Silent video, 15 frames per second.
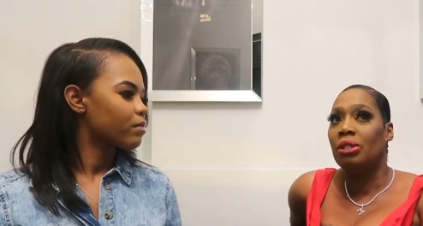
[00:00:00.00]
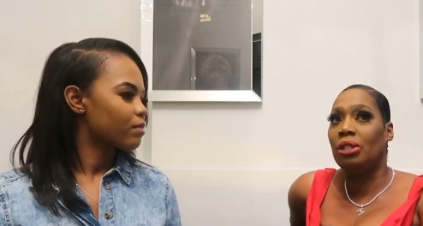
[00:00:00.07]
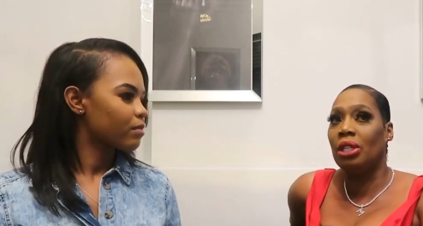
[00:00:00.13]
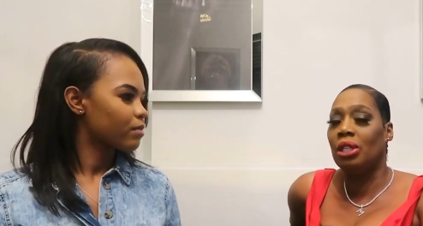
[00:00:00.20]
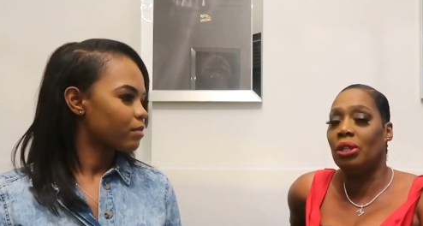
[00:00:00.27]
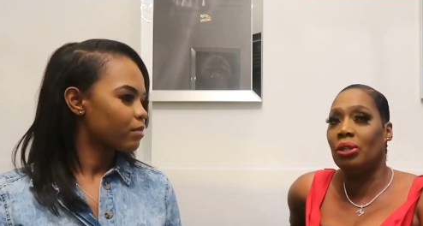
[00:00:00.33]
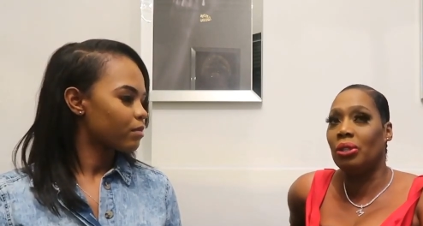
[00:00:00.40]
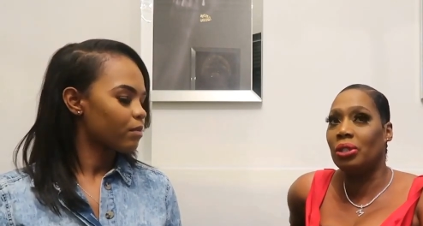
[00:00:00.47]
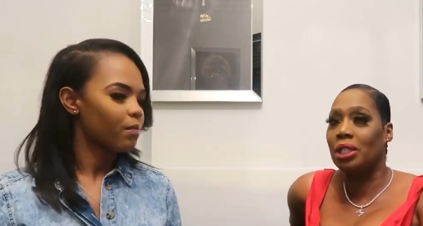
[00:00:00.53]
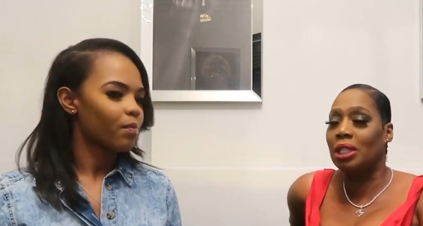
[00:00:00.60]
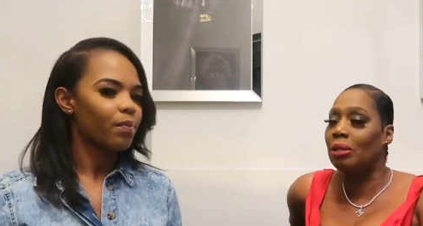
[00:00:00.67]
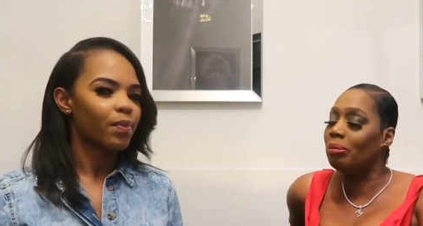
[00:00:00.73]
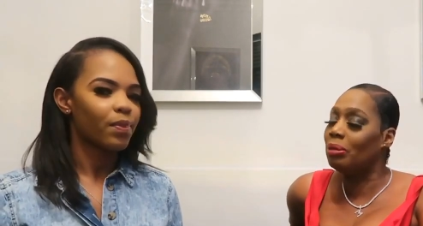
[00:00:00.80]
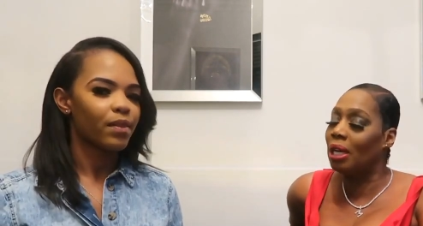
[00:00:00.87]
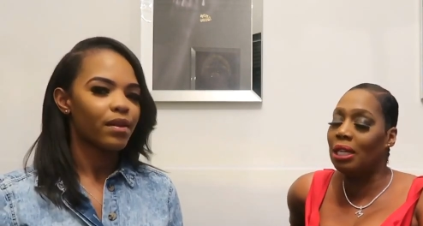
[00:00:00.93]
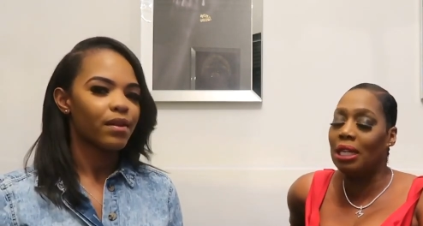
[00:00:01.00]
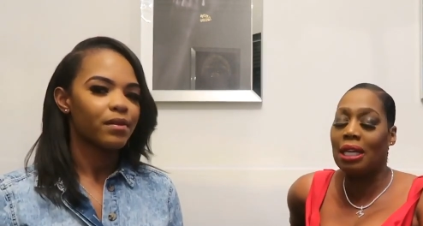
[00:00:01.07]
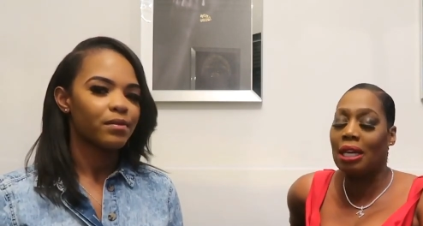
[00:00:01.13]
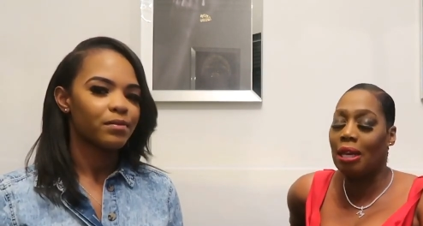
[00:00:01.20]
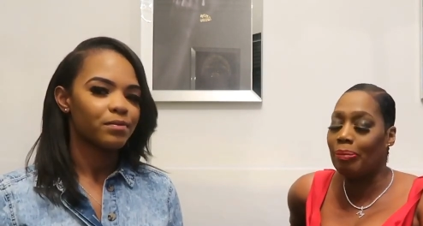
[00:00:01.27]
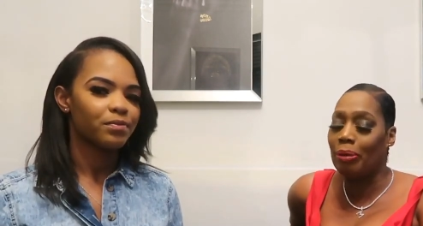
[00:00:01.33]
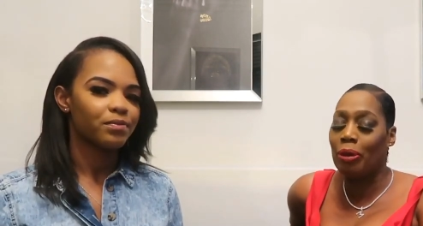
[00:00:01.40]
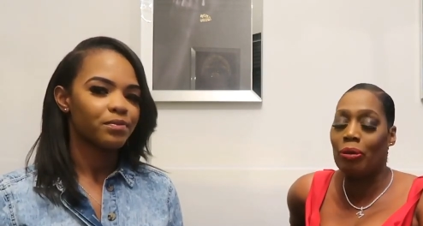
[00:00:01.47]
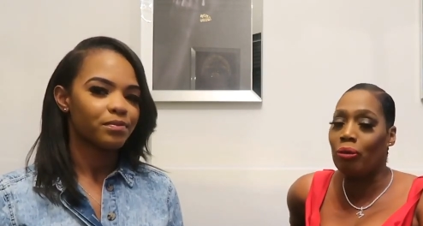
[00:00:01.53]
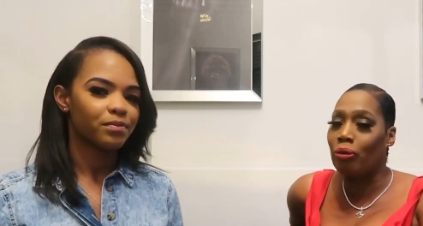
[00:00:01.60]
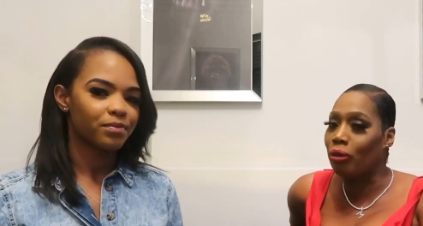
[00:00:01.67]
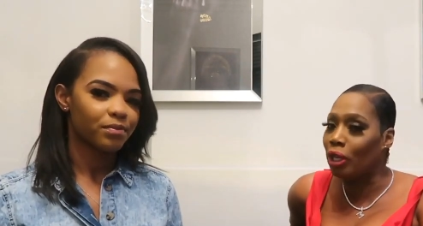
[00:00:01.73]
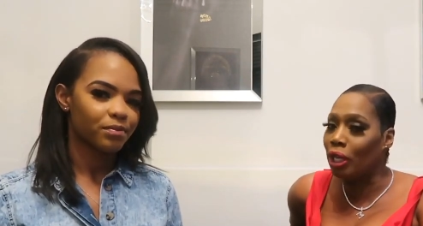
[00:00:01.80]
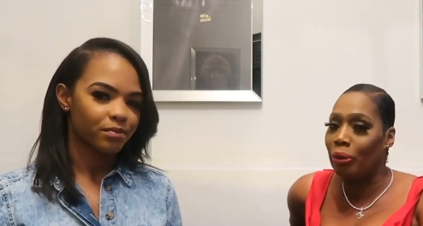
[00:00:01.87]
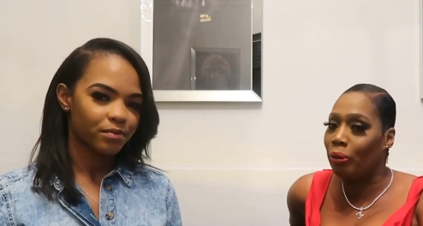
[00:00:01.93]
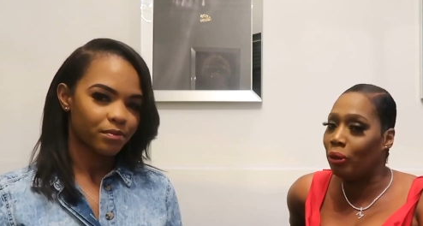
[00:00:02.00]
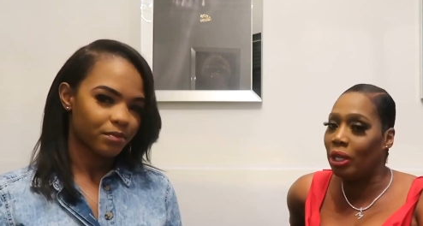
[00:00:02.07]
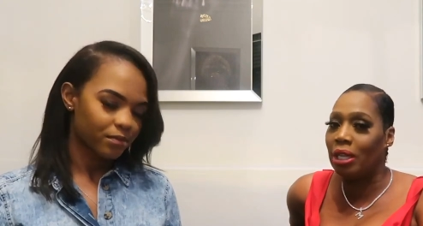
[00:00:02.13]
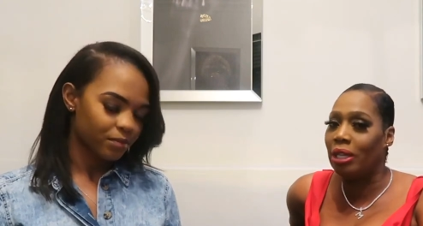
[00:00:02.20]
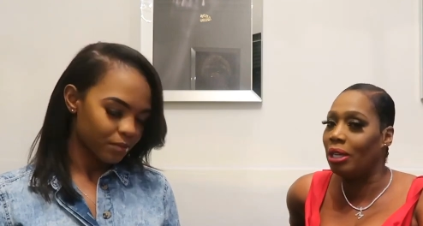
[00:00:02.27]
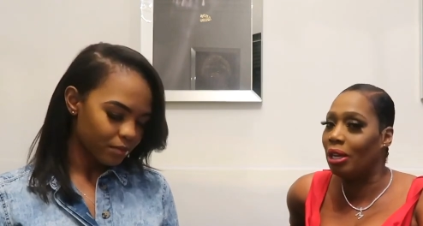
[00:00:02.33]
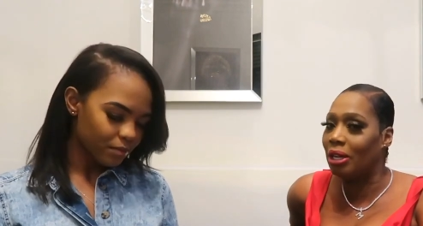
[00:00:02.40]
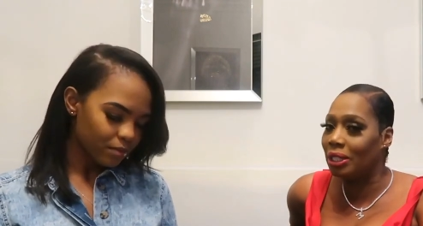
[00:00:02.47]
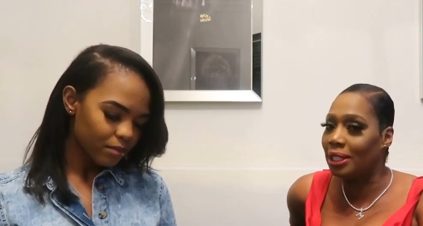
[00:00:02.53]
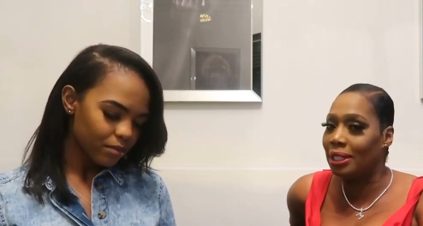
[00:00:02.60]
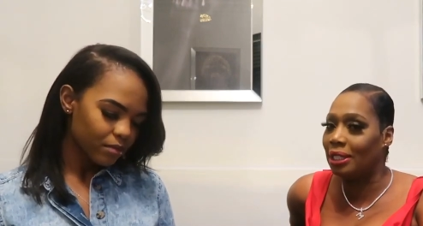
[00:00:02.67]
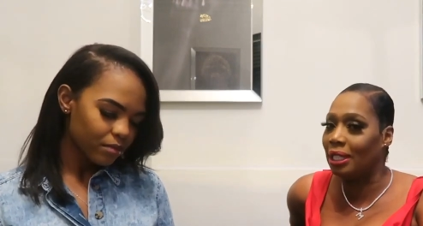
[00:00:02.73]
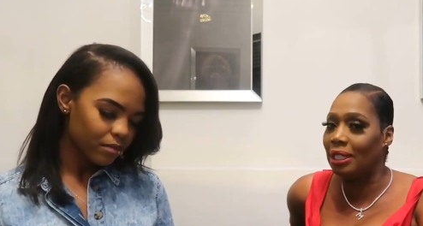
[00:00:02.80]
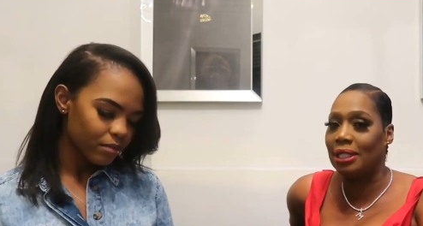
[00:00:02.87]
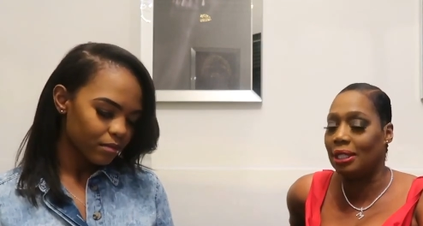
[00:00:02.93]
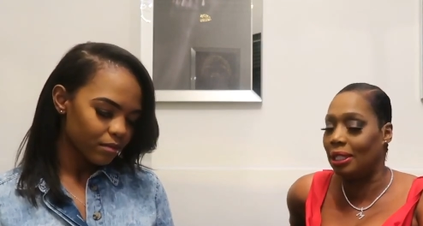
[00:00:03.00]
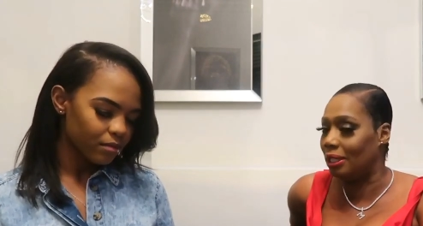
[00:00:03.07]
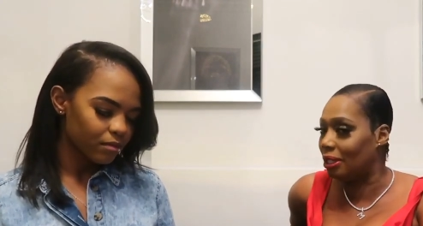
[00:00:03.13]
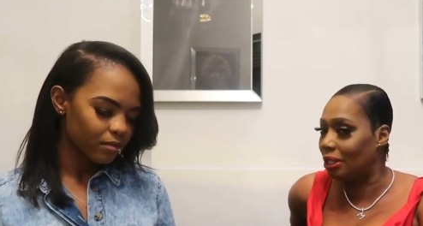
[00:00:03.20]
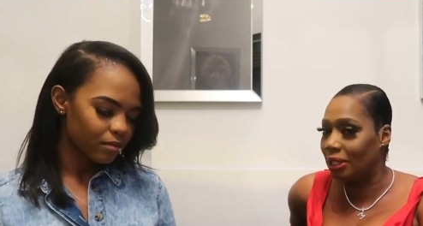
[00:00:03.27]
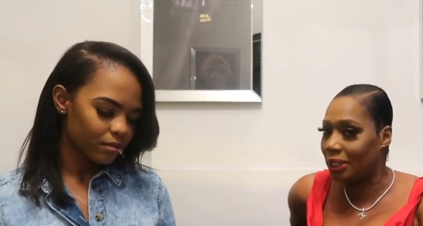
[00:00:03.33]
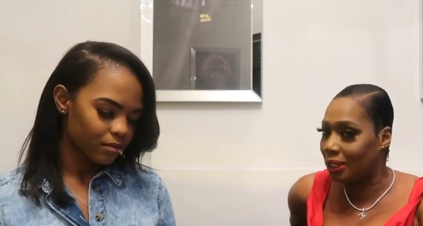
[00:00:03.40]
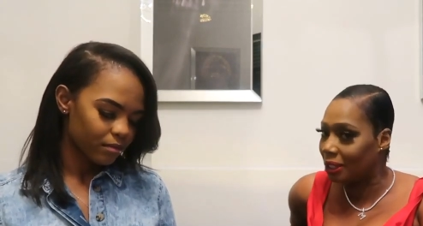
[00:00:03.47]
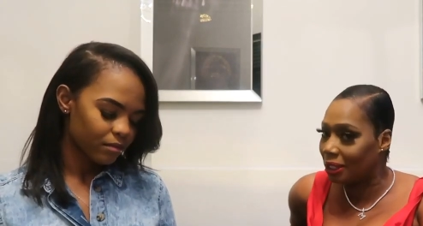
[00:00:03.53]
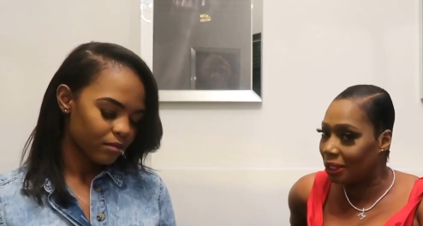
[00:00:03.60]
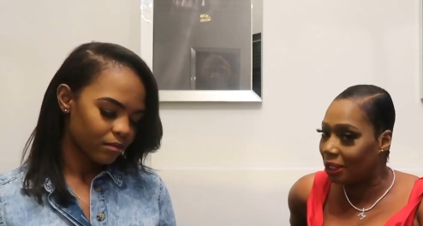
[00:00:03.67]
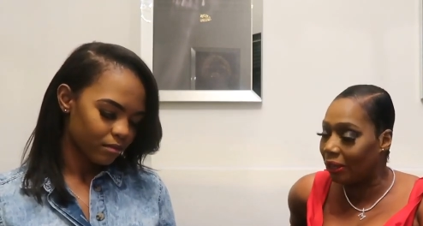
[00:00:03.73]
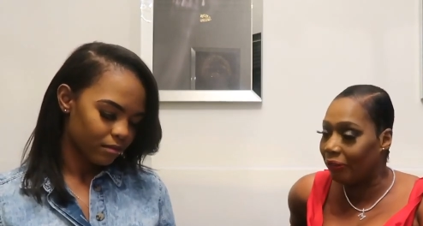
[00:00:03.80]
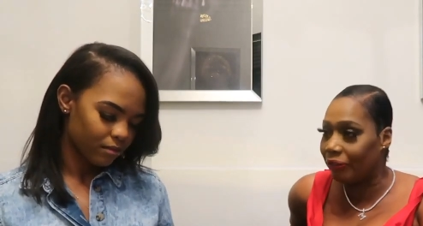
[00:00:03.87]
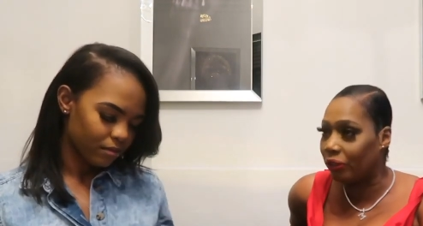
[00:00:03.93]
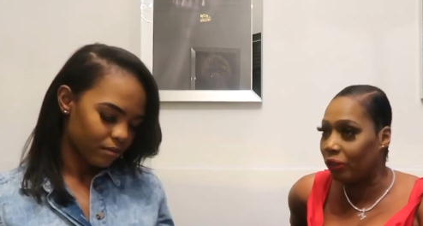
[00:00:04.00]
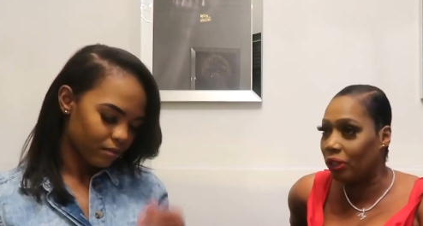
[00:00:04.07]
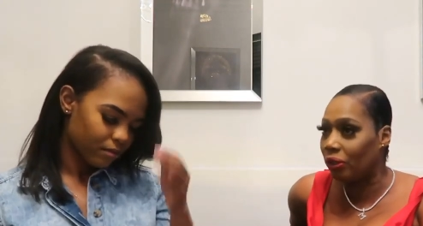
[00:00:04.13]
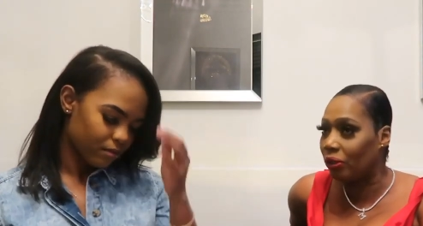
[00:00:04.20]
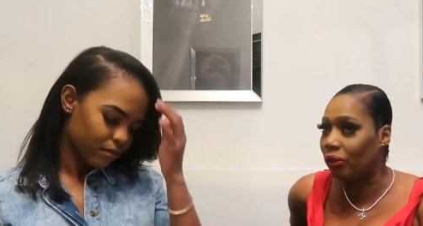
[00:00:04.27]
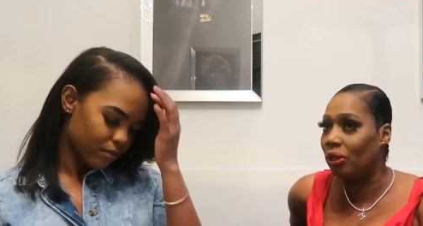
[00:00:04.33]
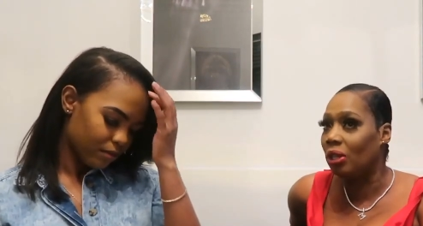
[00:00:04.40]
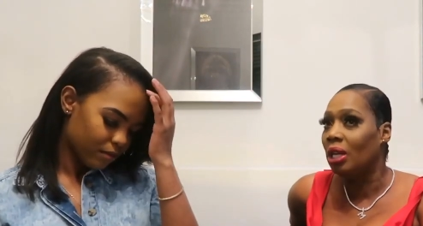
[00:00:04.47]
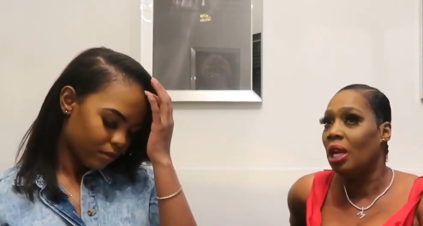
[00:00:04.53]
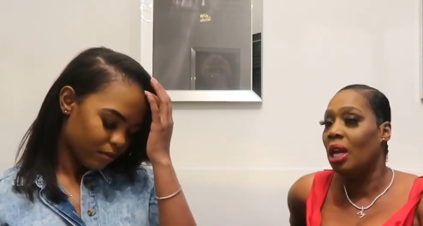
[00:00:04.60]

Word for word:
Speaker 1: you know, sometimes they can be really, really nasty and say nasty stuff to you.